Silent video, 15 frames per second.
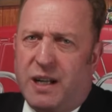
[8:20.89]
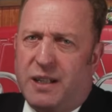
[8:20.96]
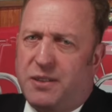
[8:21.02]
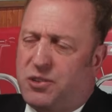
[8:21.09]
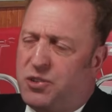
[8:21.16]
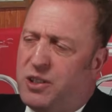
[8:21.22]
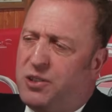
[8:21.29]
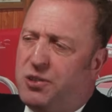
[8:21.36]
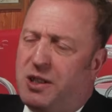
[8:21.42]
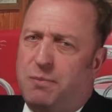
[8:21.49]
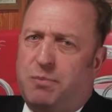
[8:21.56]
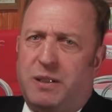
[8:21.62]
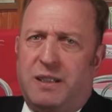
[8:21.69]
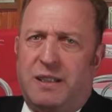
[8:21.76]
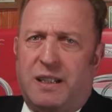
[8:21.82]
and the
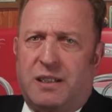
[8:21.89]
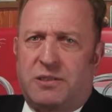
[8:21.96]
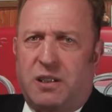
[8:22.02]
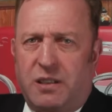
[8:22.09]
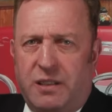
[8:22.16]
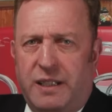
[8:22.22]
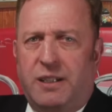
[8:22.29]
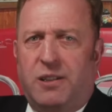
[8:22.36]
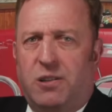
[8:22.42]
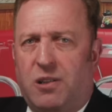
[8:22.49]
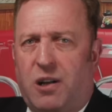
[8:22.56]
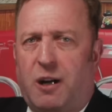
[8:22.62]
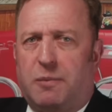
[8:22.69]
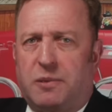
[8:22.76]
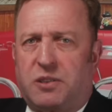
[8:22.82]
CCP as a
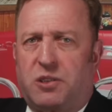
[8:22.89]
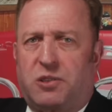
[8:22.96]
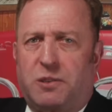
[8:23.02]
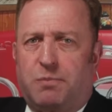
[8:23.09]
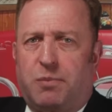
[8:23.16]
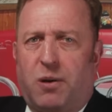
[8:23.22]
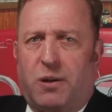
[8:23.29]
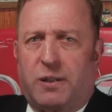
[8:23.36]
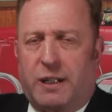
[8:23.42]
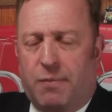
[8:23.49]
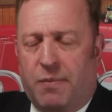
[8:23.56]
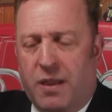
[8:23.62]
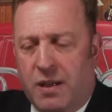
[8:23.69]
legal opposition party.